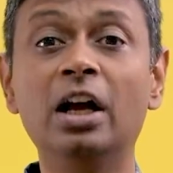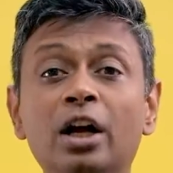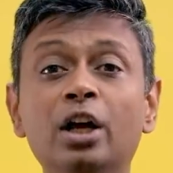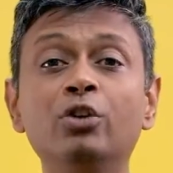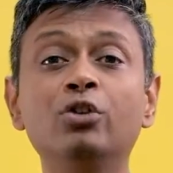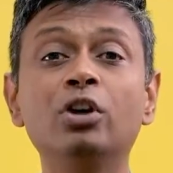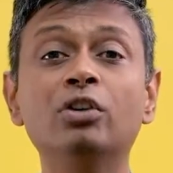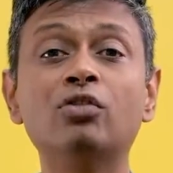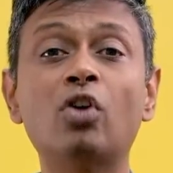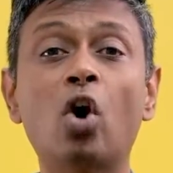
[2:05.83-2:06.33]

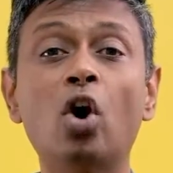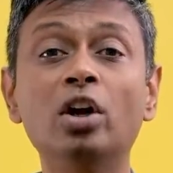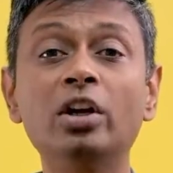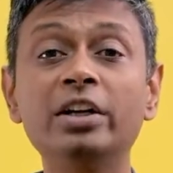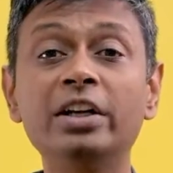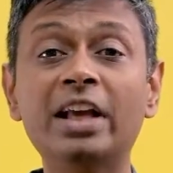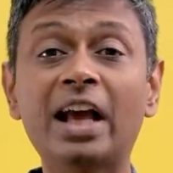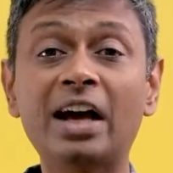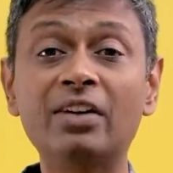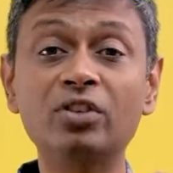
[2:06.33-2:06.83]
If you
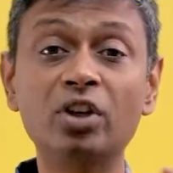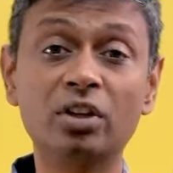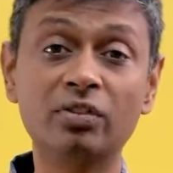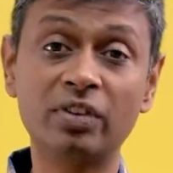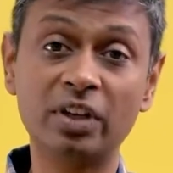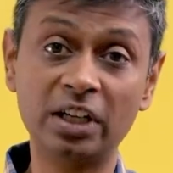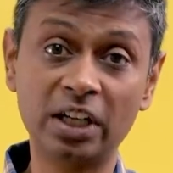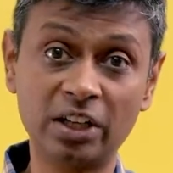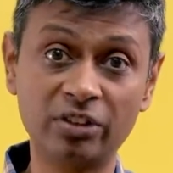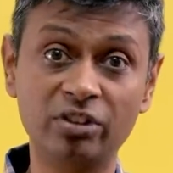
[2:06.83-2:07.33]
already have your
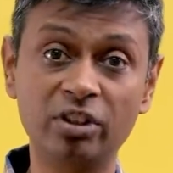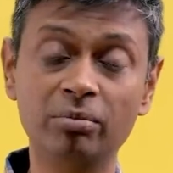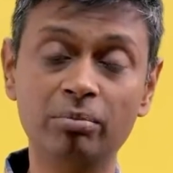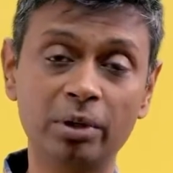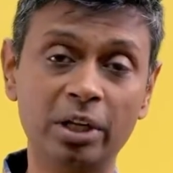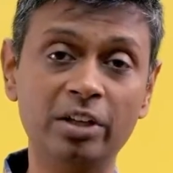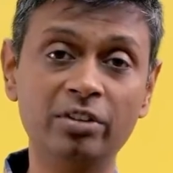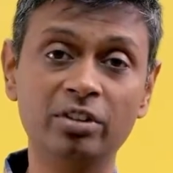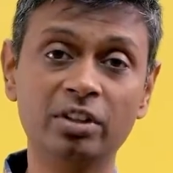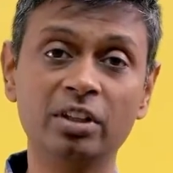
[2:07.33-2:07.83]
fundas in
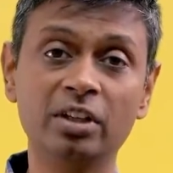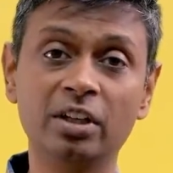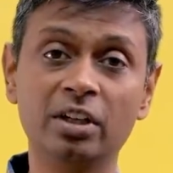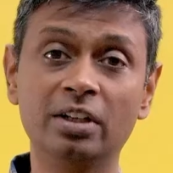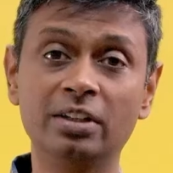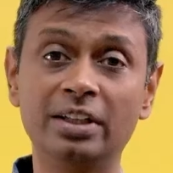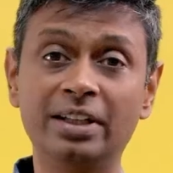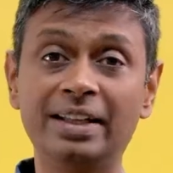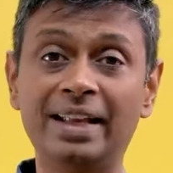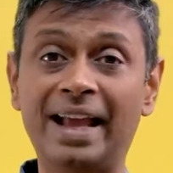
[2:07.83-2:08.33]
place,
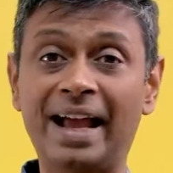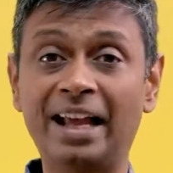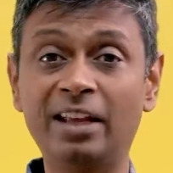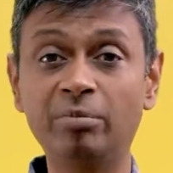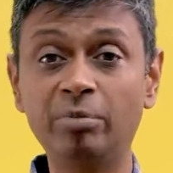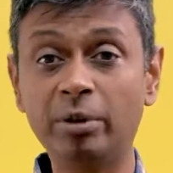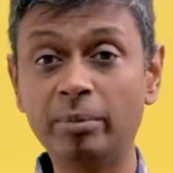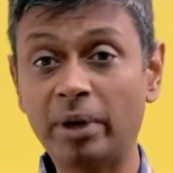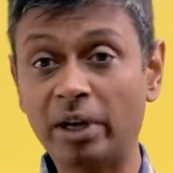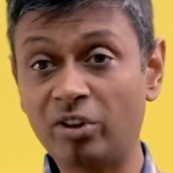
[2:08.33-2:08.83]
then the
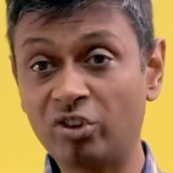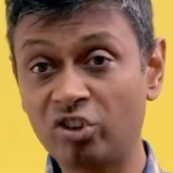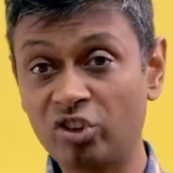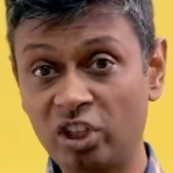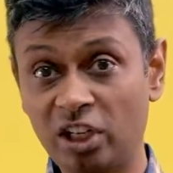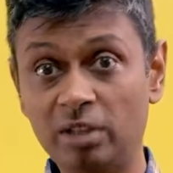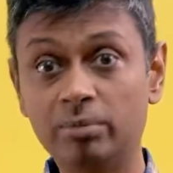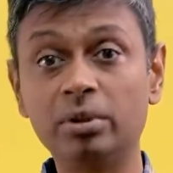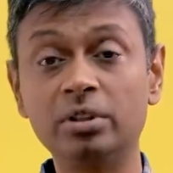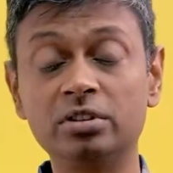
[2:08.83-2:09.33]
IPMAT
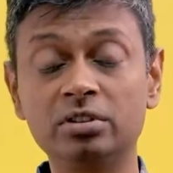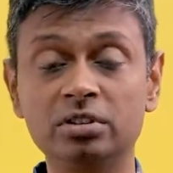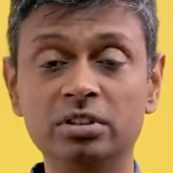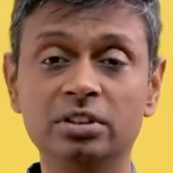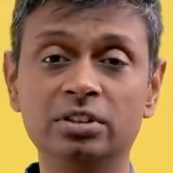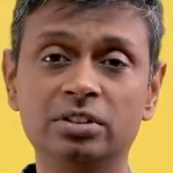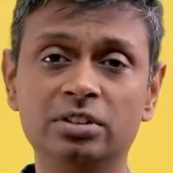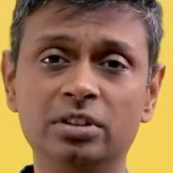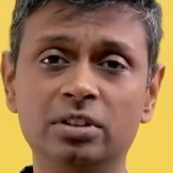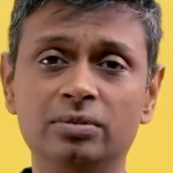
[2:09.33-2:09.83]
syllabus
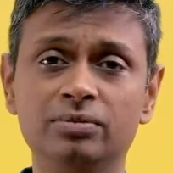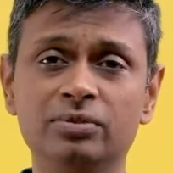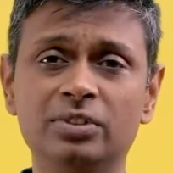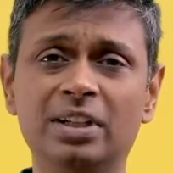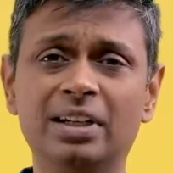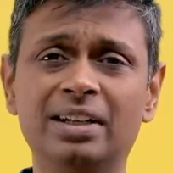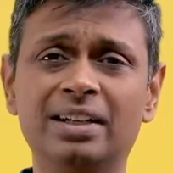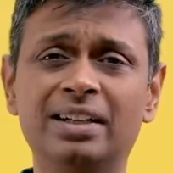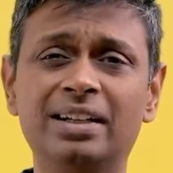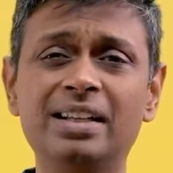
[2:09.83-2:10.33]
is
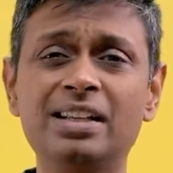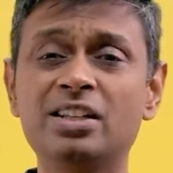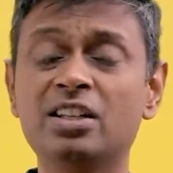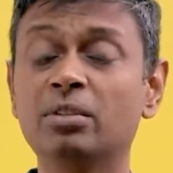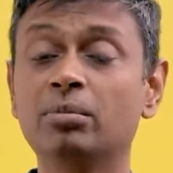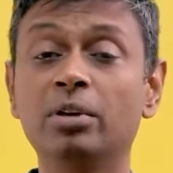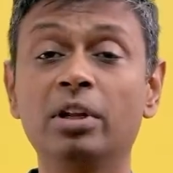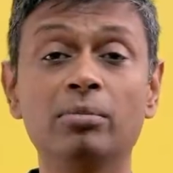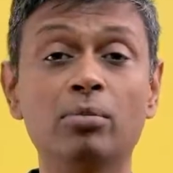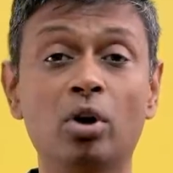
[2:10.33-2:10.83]

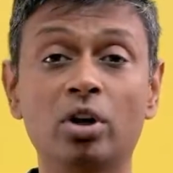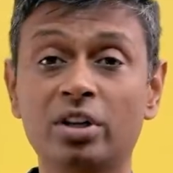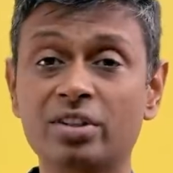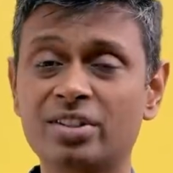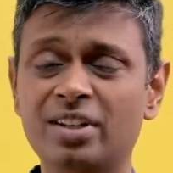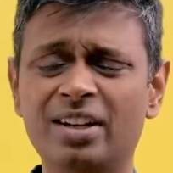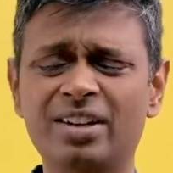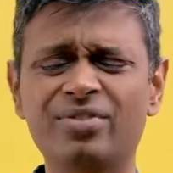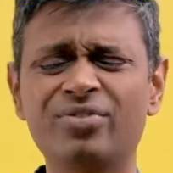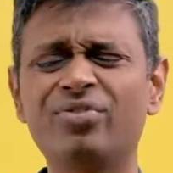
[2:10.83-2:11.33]
reasonably
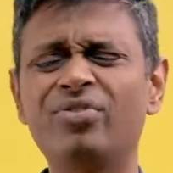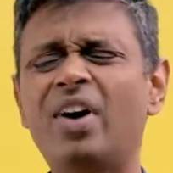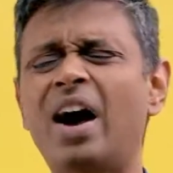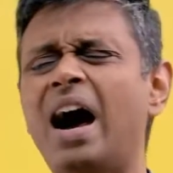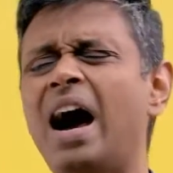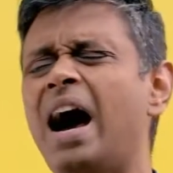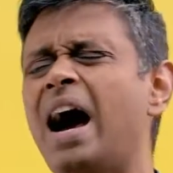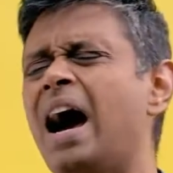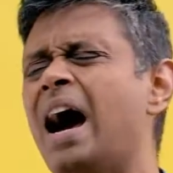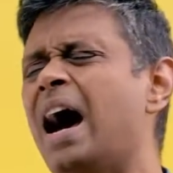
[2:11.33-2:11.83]
modest. It's
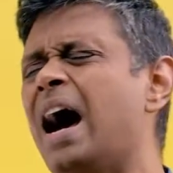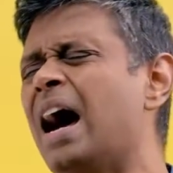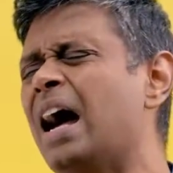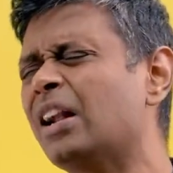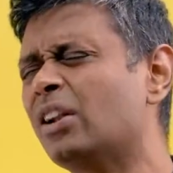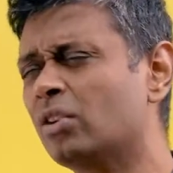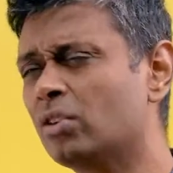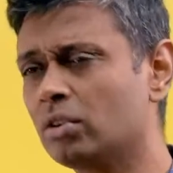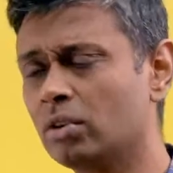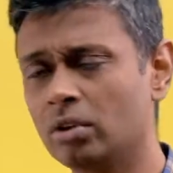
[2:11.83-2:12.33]

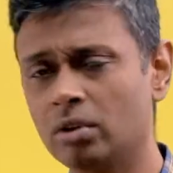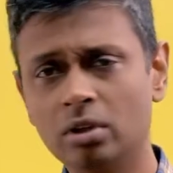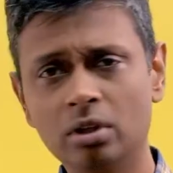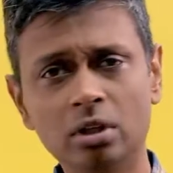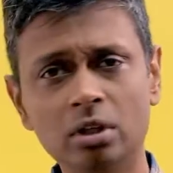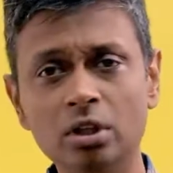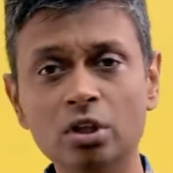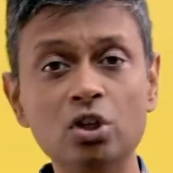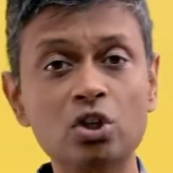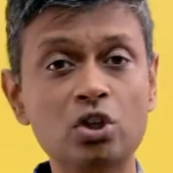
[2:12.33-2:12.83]
far
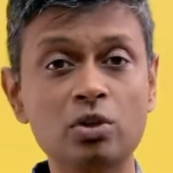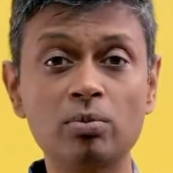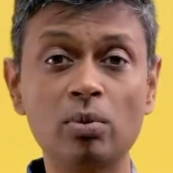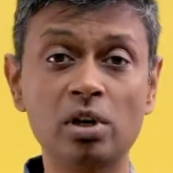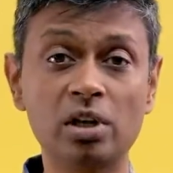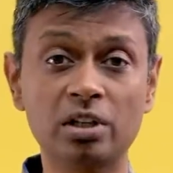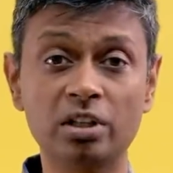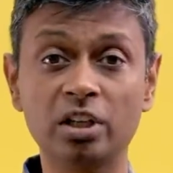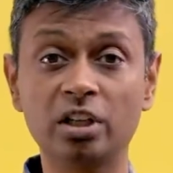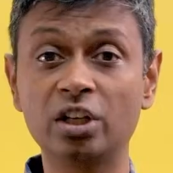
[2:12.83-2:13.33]

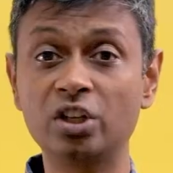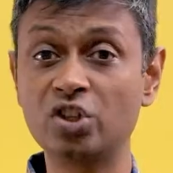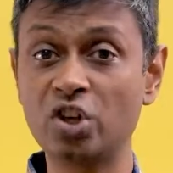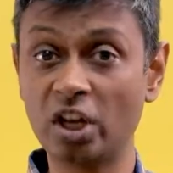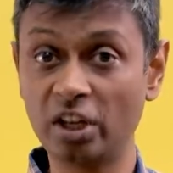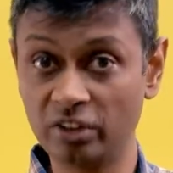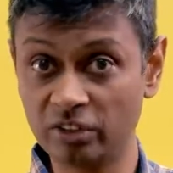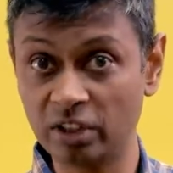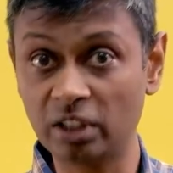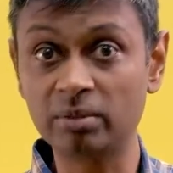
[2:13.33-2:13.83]
smaller than the
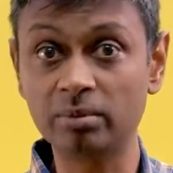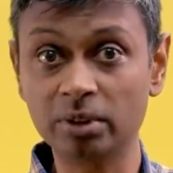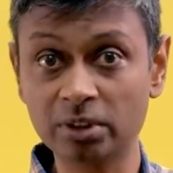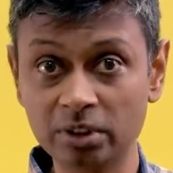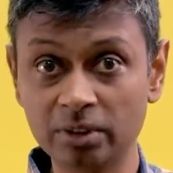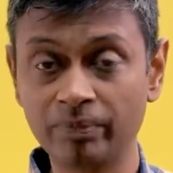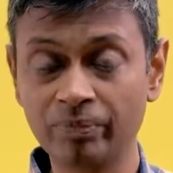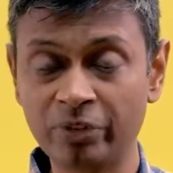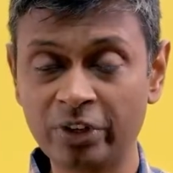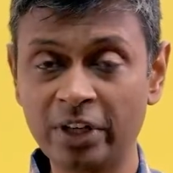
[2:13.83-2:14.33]
JEE
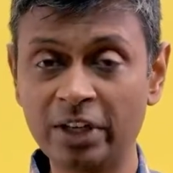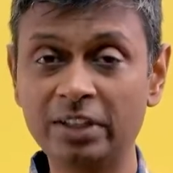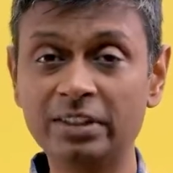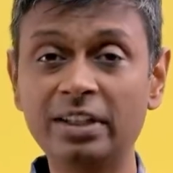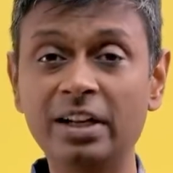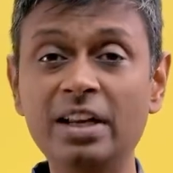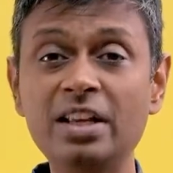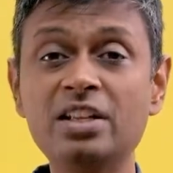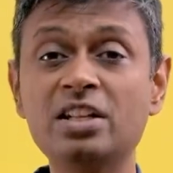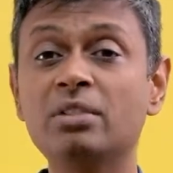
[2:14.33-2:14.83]
syllabus.
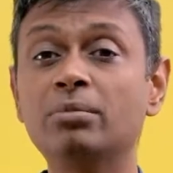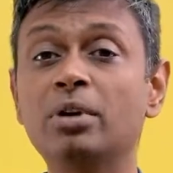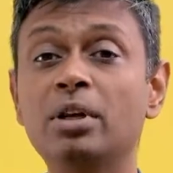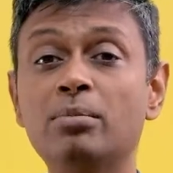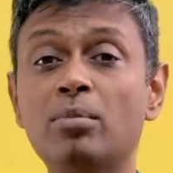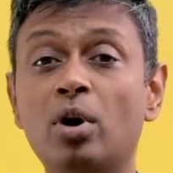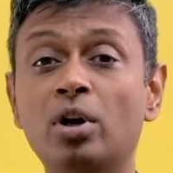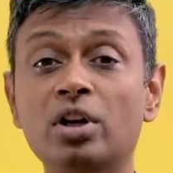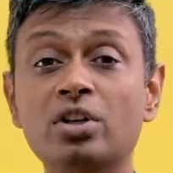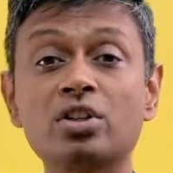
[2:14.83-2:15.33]
It's reasonably
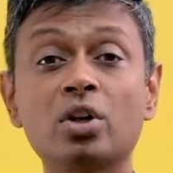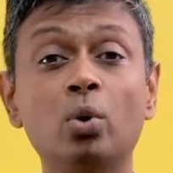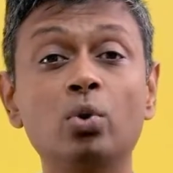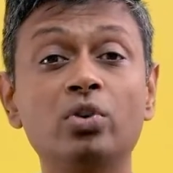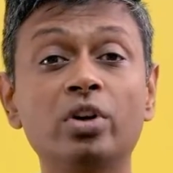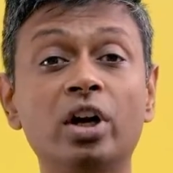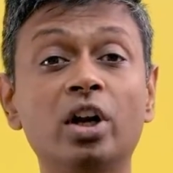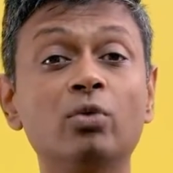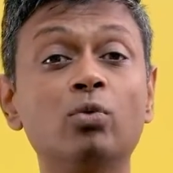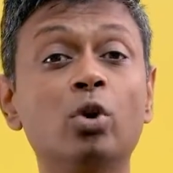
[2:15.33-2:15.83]
modest
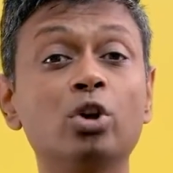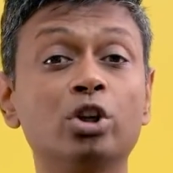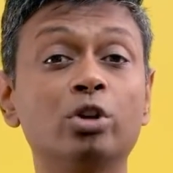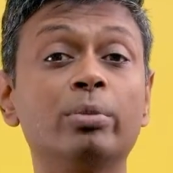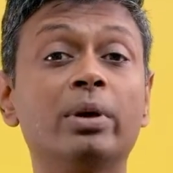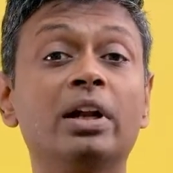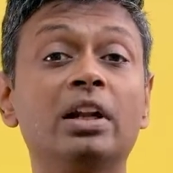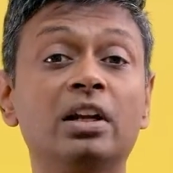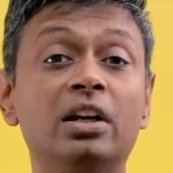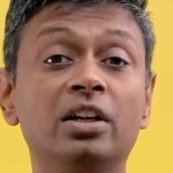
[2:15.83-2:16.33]
outside of what you
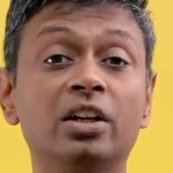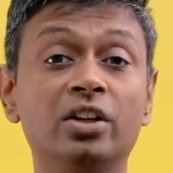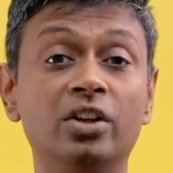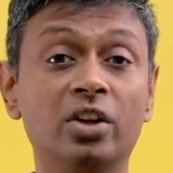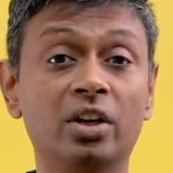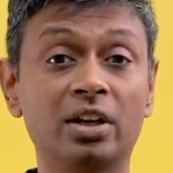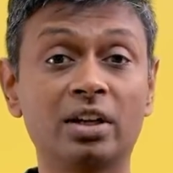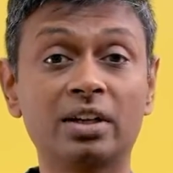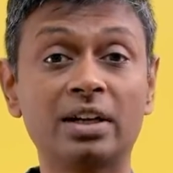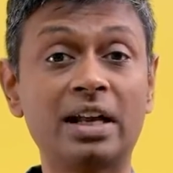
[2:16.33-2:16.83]
might learn in
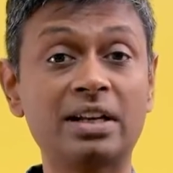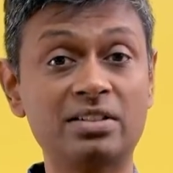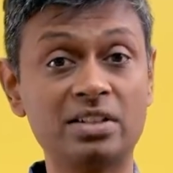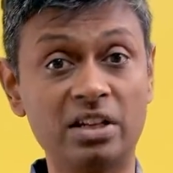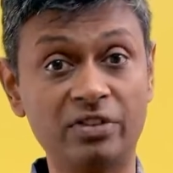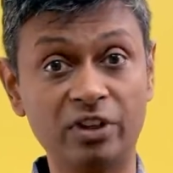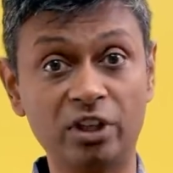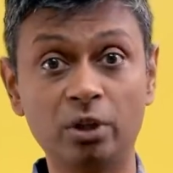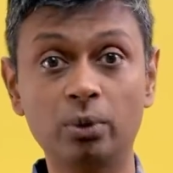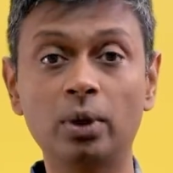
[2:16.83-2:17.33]
your class
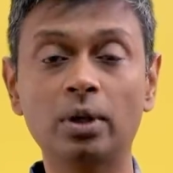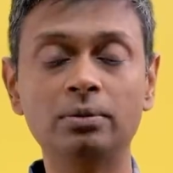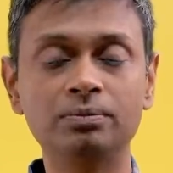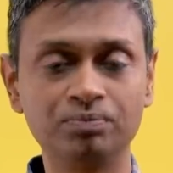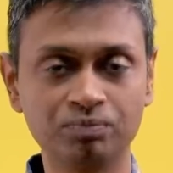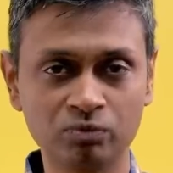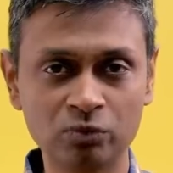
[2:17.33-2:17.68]
11, 12.